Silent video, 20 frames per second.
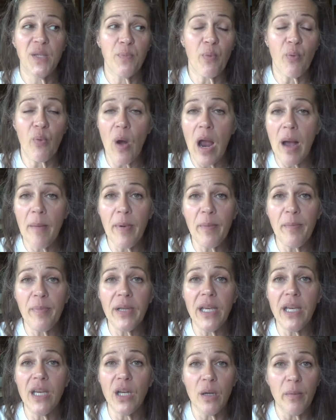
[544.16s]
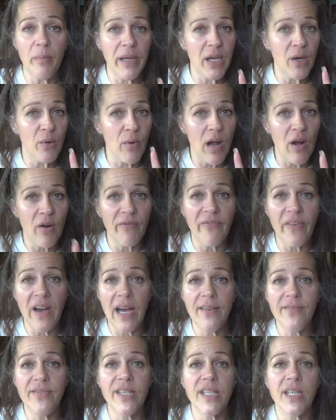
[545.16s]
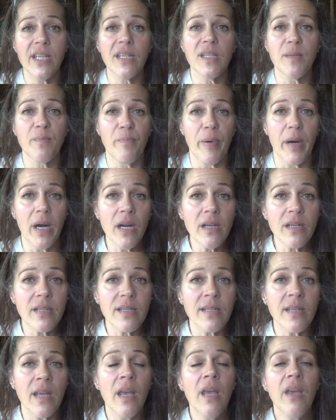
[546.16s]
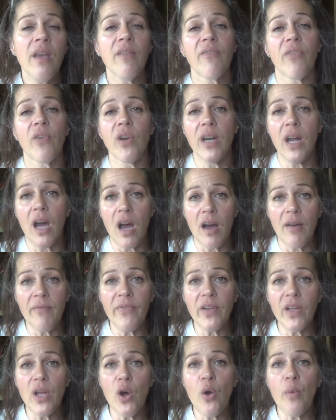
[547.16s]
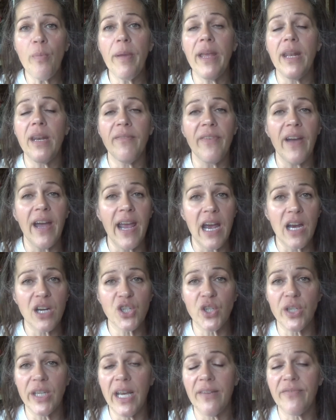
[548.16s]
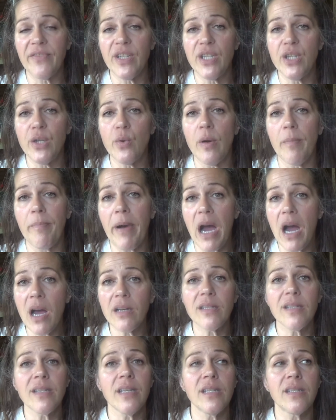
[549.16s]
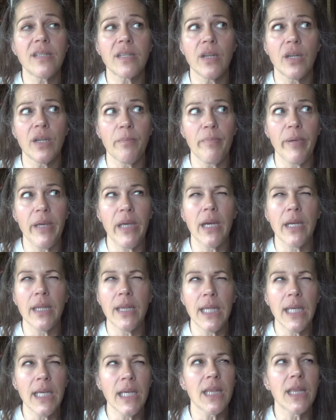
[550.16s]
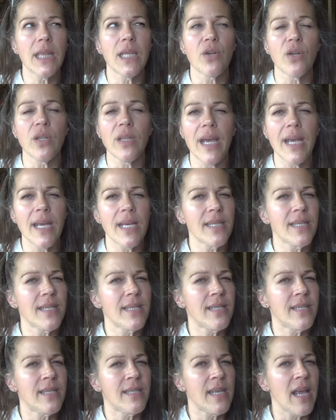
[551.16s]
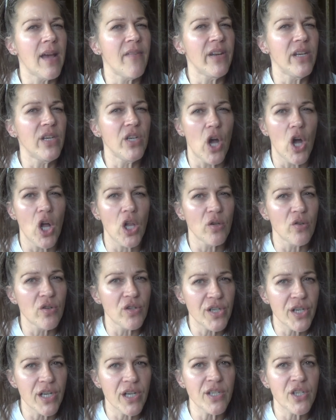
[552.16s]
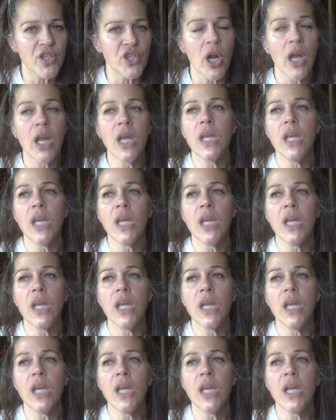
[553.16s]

probably going to be around $5-6 for an envelope, and if I actually have to do a box, it's going to be, I think they're like $7-ish.